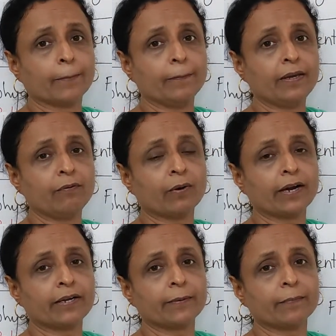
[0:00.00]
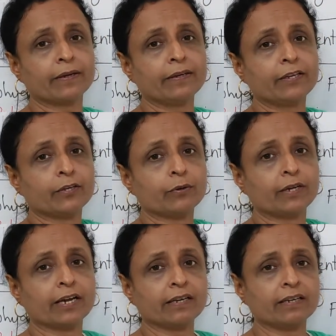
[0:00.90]
B vitamin you
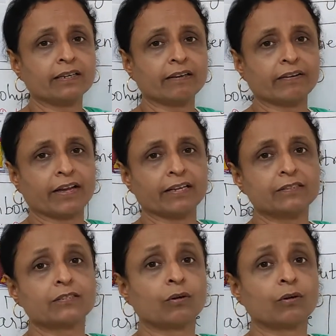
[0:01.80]
get in grains,